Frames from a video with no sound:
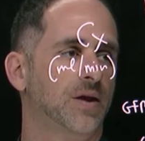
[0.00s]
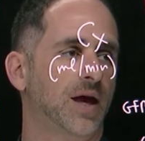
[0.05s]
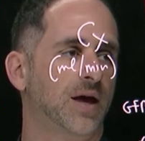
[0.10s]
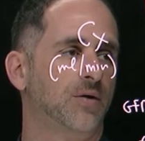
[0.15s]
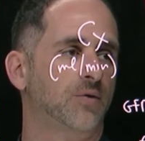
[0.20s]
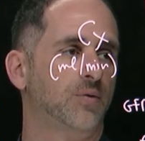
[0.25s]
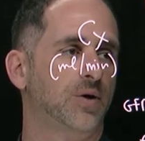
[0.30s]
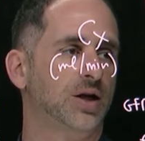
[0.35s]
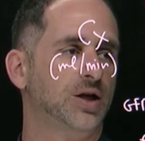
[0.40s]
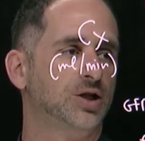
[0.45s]

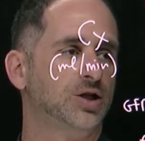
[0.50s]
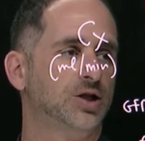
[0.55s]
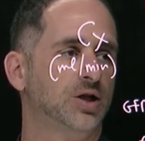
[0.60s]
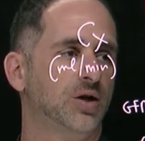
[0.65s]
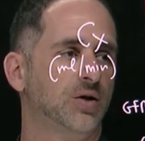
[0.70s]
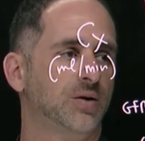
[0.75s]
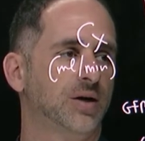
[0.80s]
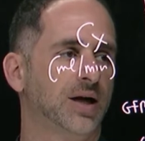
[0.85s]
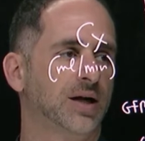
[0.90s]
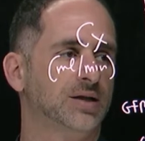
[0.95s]
that
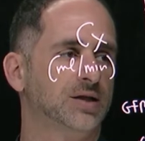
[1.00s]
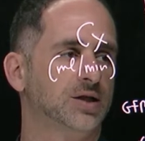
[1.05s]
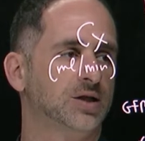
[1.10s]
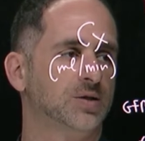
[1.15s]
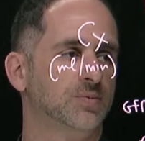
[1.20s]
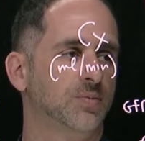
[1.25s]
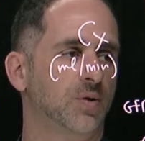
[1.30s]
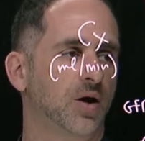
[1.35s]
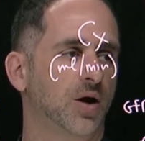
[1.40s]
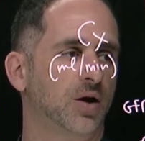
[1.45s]
ratio gets
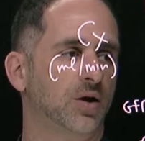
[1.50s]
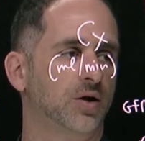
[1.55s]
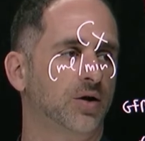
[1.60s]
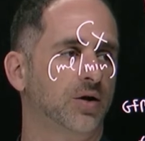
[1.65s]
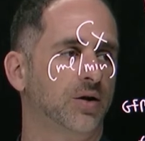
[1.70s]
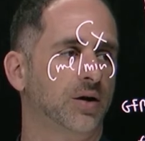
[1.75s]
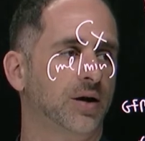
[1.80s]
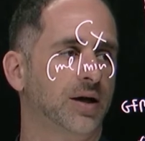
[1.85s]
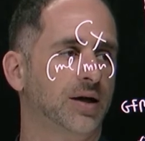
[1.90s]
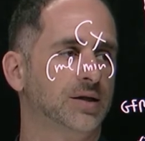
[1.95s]
smaller